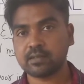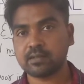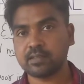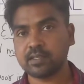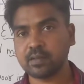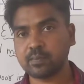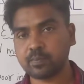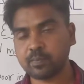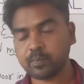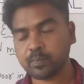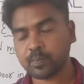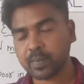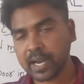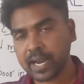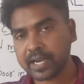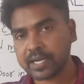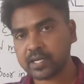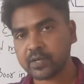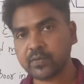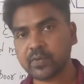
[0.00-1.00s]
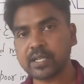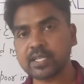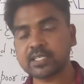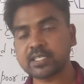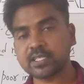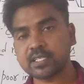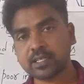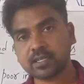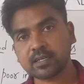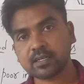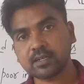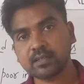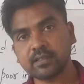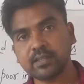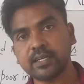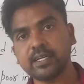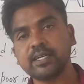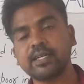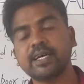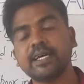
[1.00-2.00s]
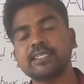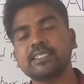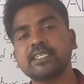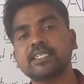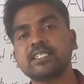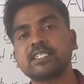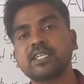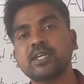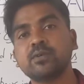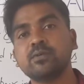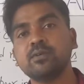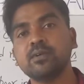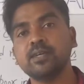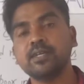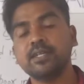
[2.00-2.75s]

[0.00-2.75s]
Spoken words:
The plant will suck the digestive